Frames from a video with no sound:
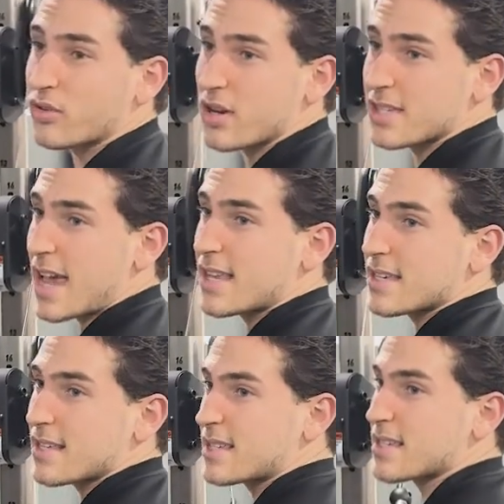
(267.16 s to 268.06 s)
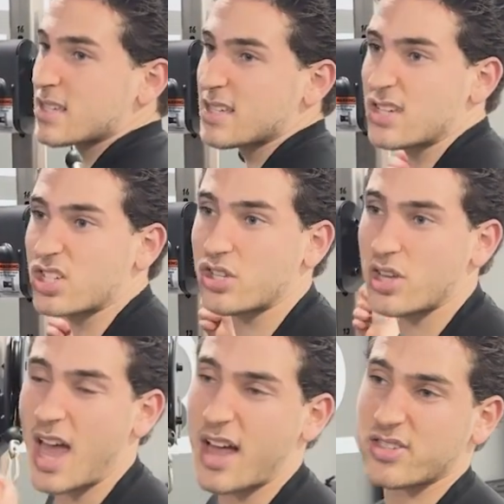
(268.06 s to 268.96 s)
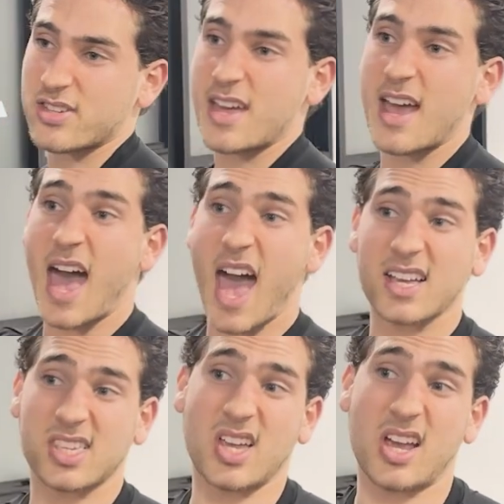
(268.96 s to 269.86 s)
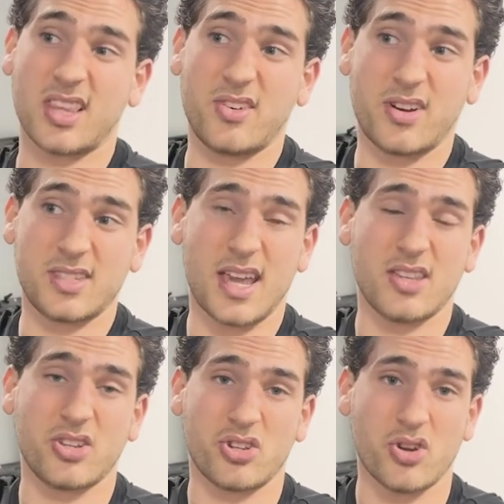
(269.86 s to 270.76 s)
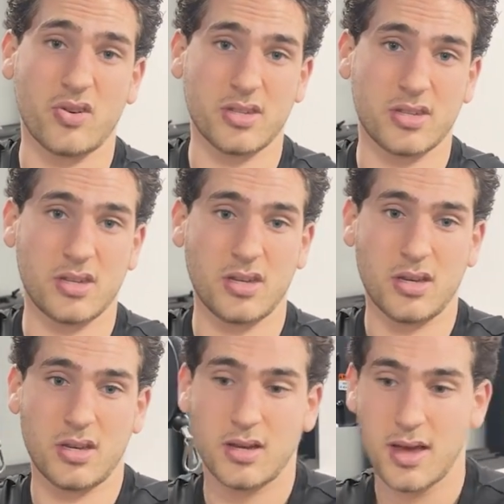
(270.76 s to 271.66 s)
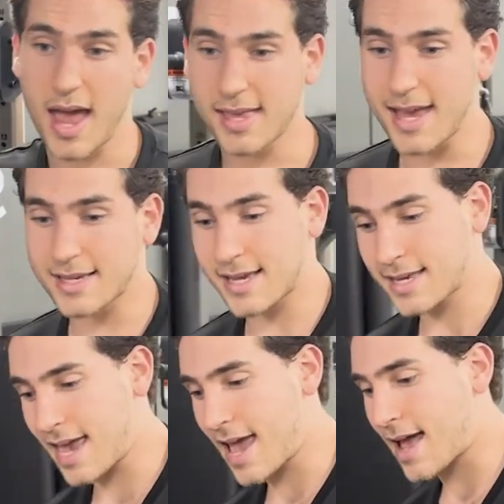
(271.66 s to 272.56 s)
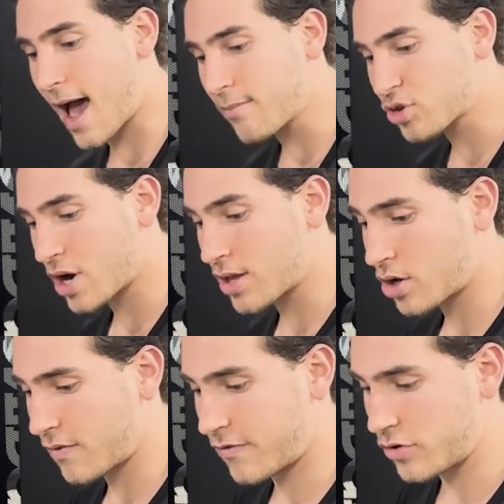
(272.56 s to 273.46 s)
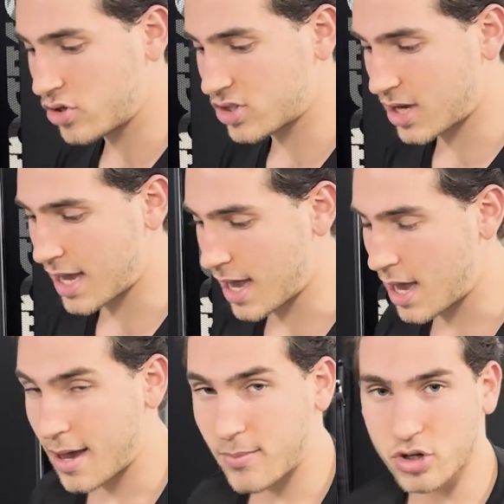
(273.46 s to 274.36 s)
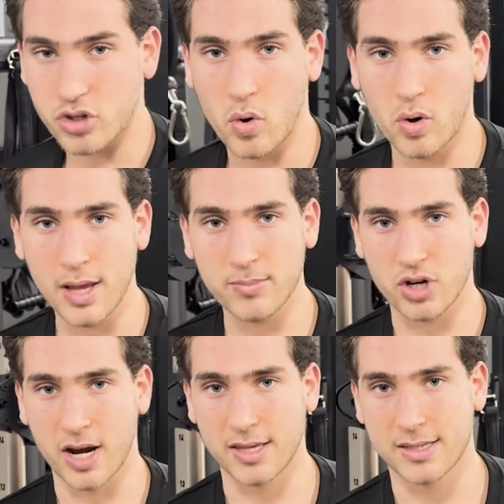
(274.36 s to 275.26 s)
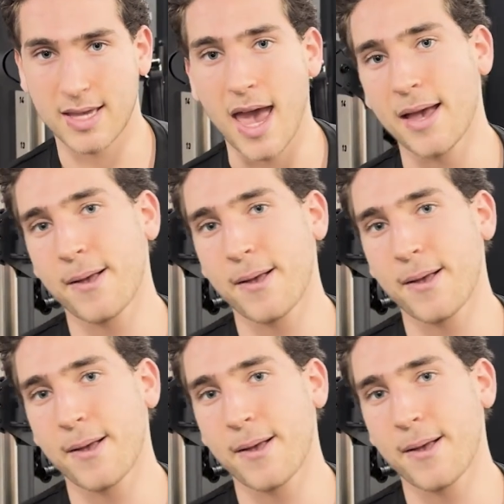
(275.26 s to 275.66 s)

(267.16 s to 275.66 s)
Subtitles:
rotated, as it's teaching you how to externally rotate your shoulders. And yes, again, I'm trying to confuse you here because all I'm trying to say